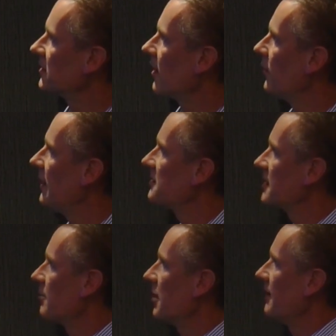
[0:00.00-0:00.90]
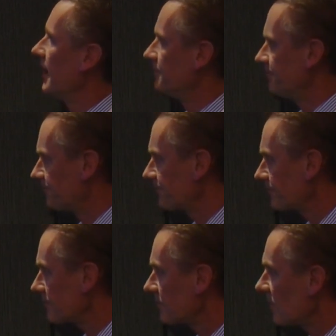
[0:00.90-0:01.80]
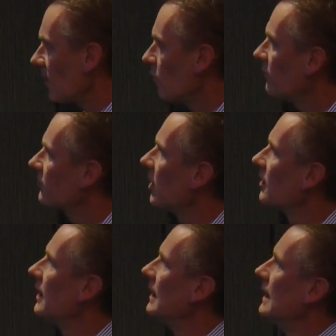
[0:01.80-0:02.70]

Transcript: So in summary then, we've got